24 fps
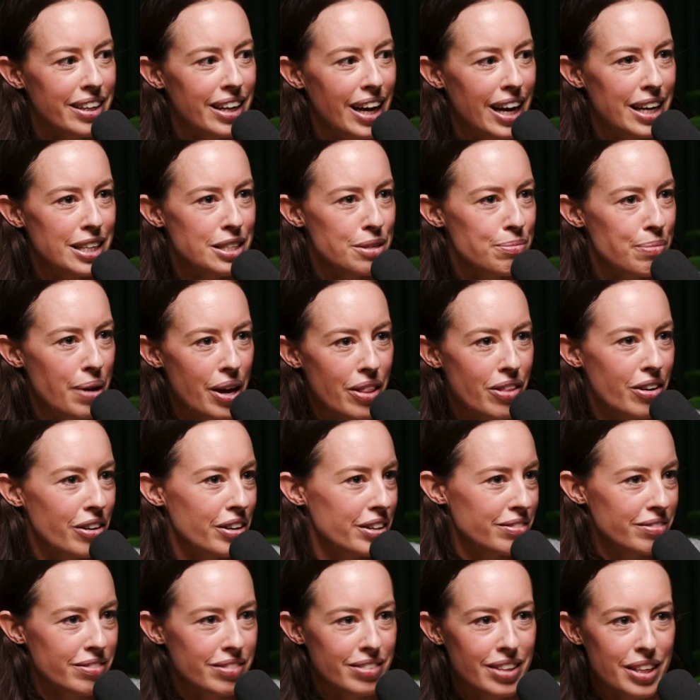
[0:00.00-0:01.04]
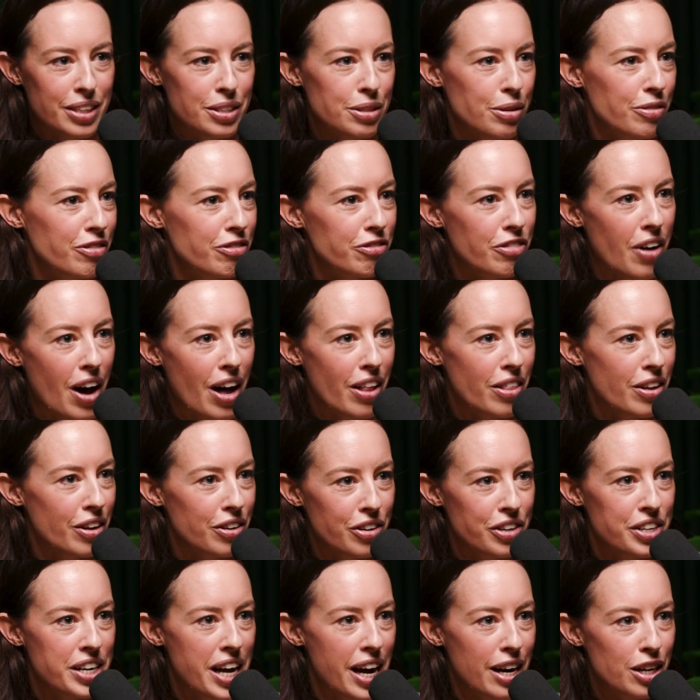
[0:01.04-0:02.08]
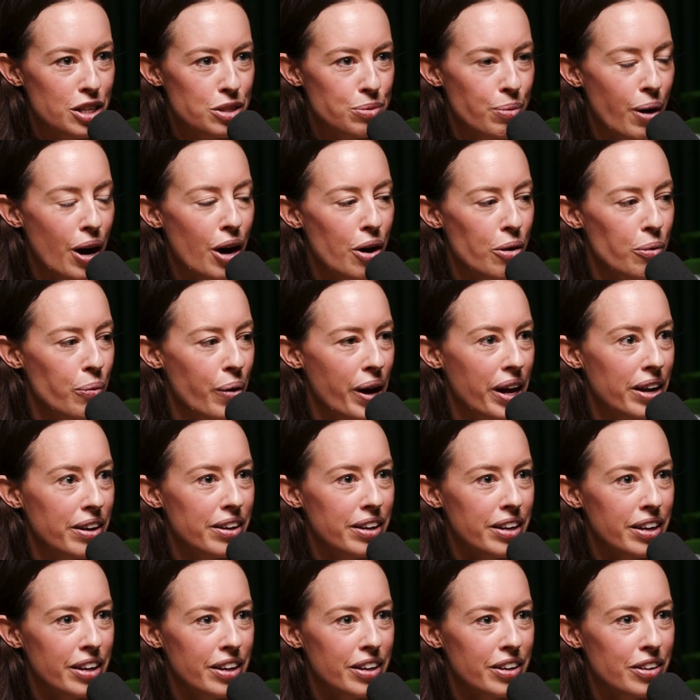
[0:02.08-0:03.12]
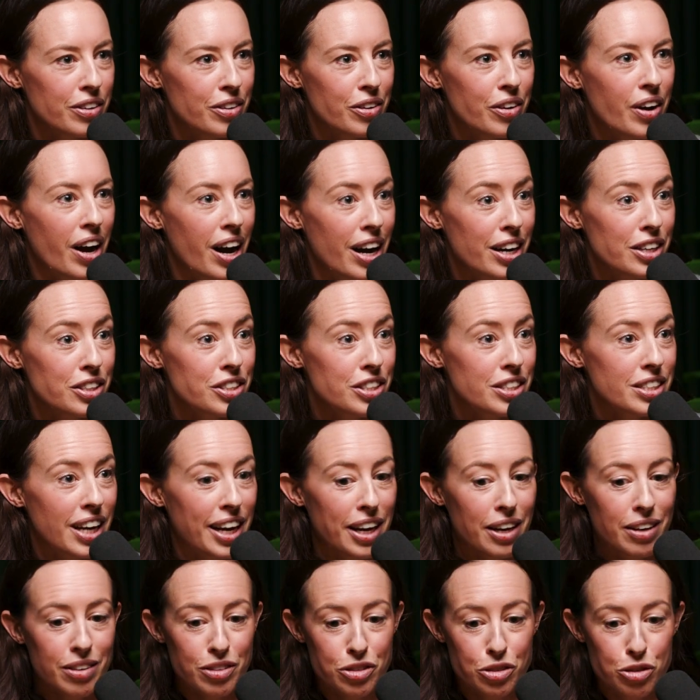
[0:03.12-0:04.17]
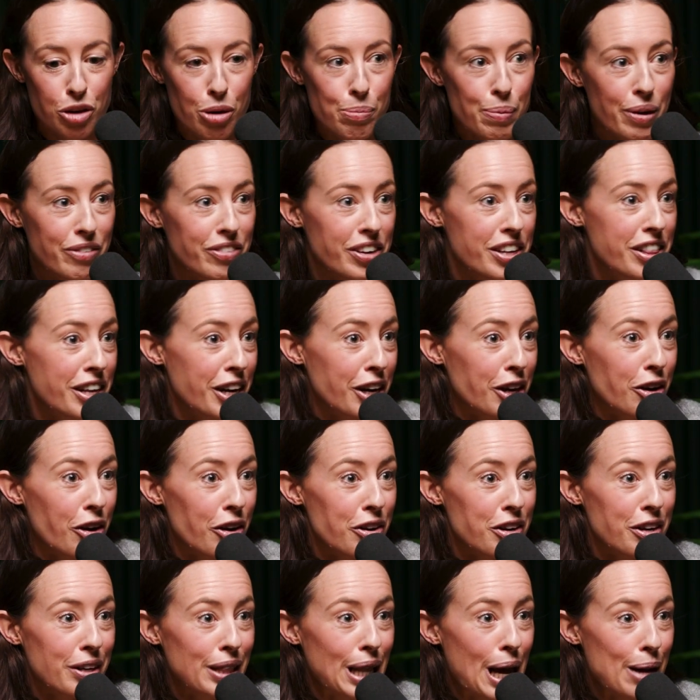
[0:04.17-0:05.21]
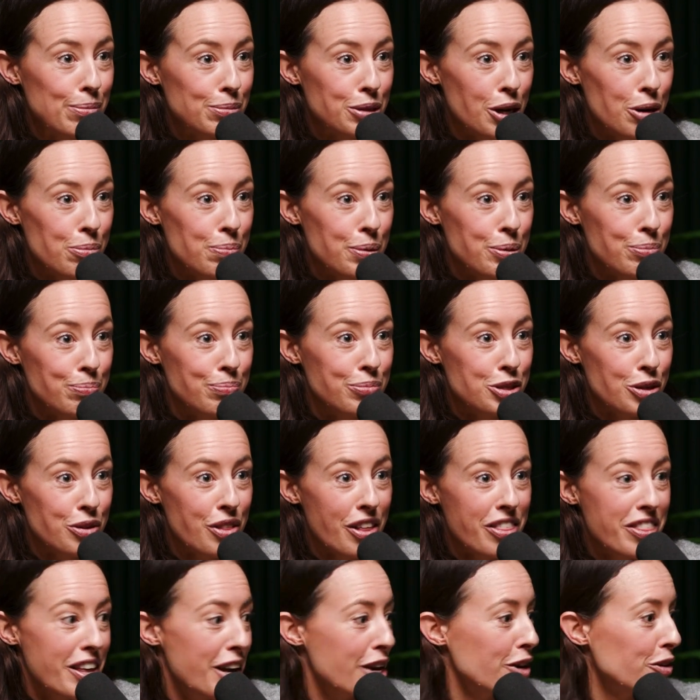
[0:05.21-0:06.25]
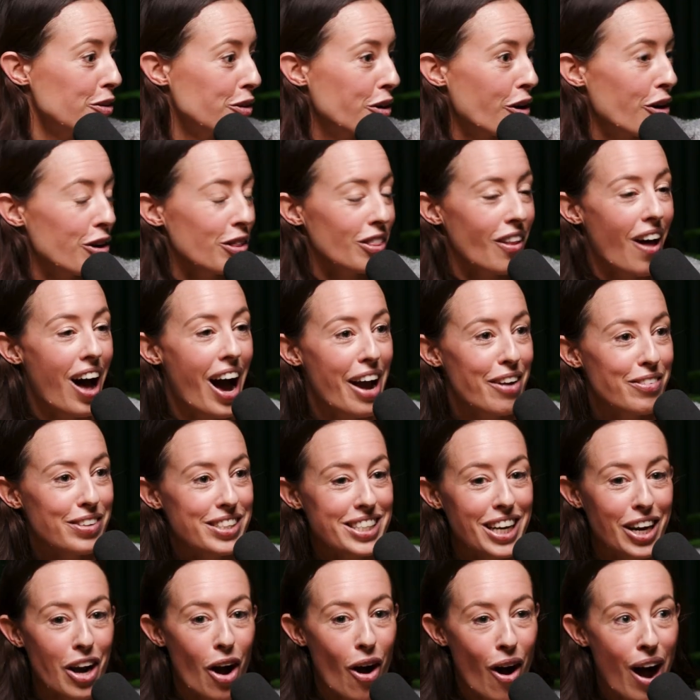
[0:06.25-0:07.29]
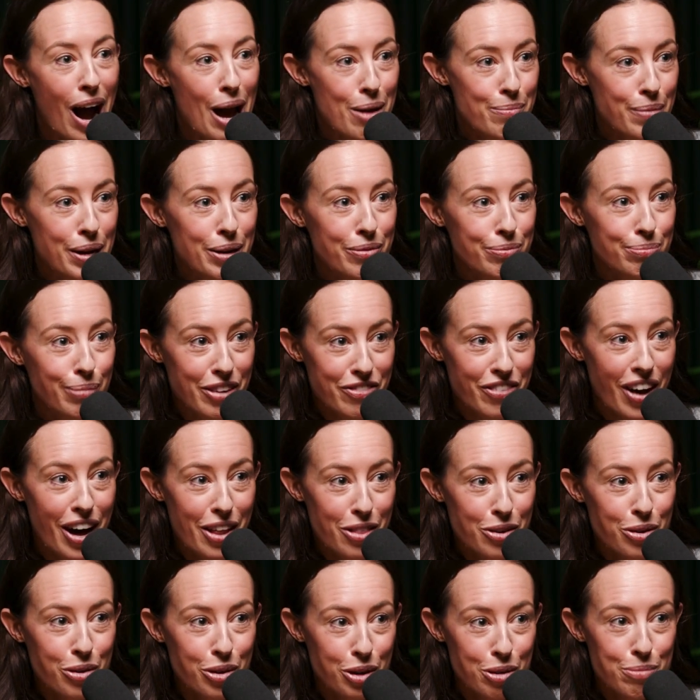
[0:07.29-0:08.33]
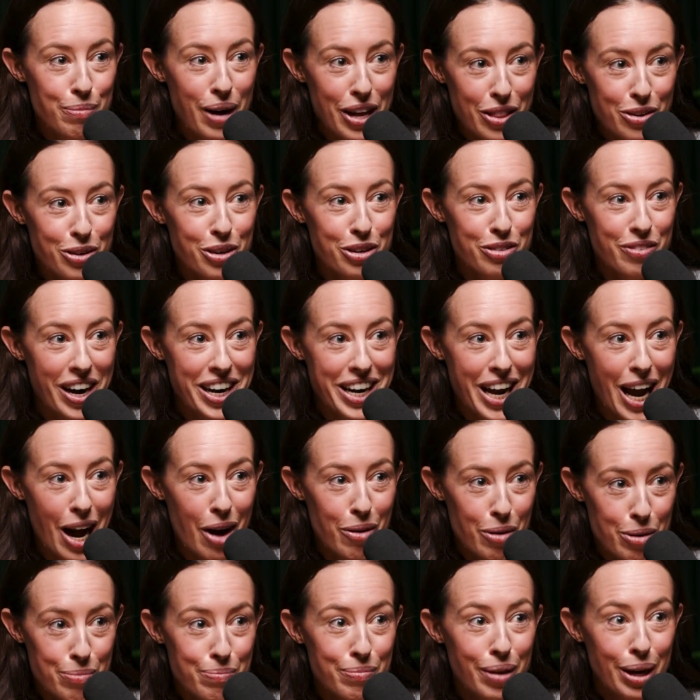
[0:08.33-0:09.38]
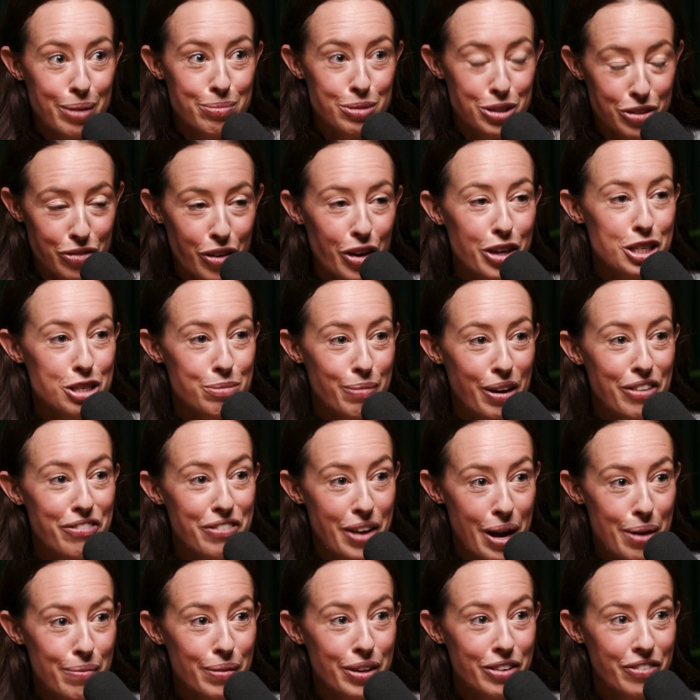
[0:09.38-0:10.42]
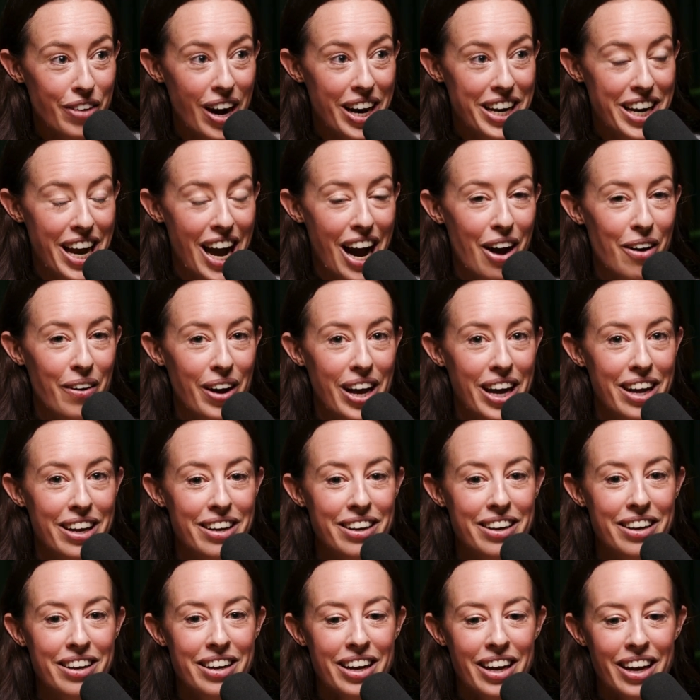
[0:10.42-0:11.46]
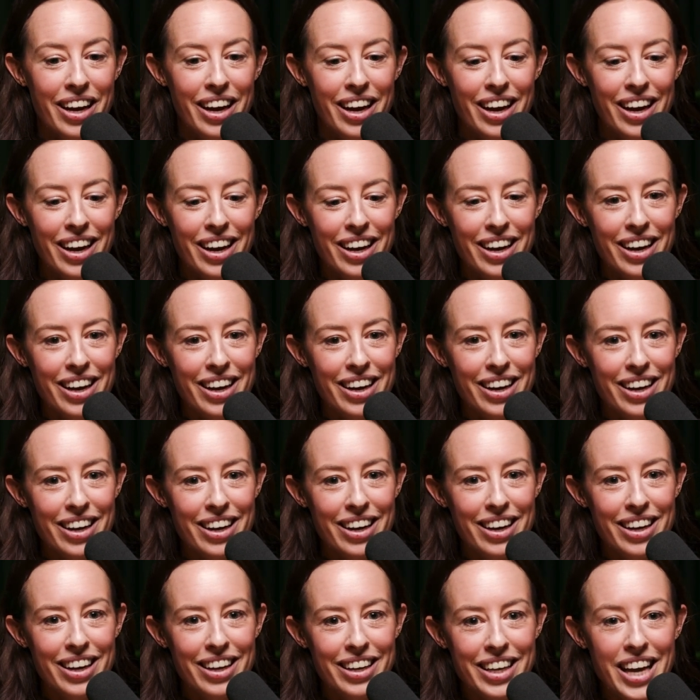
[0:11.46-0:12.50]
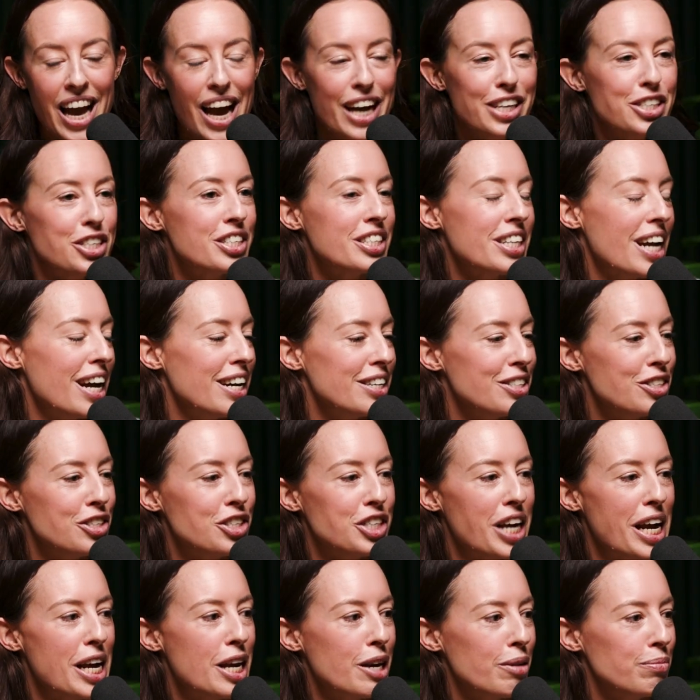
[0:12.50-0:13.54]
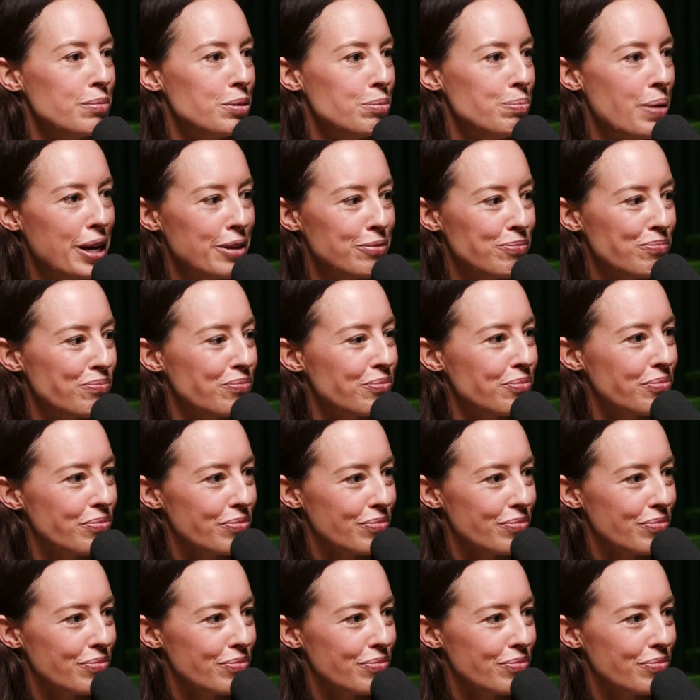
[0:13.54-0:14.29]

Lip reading: as a mother and as a father, no doubt as well, when you can't just like drop everything and go to your laptop and do the thing or go live. It's like, oh, I'm in my fatherhood or motherhood right now. I'm devoted to my family right now. And just as Jacob's been